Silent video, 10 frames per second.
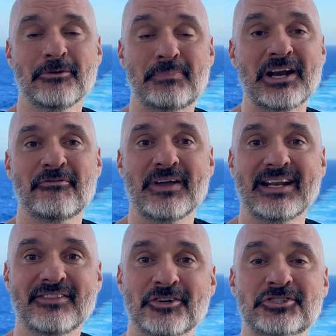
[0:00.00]
benefit,
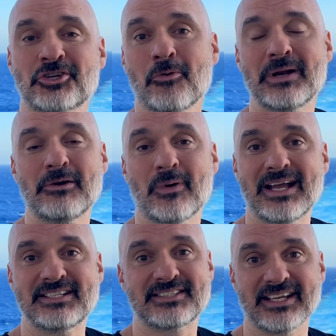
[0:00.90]
and there's so many
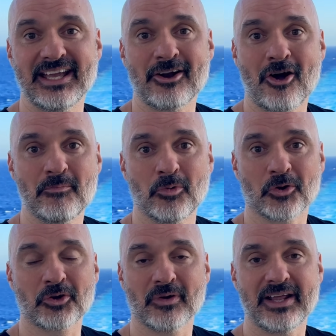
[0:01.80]
ways to get
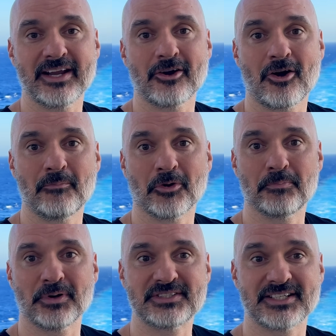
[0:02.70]
onboard credit, onboard
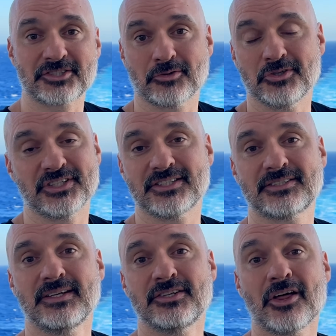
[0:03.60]
Princess cruises.
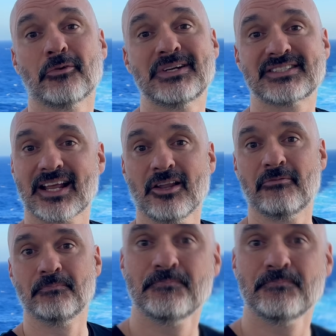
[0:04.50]
Another reason I love them.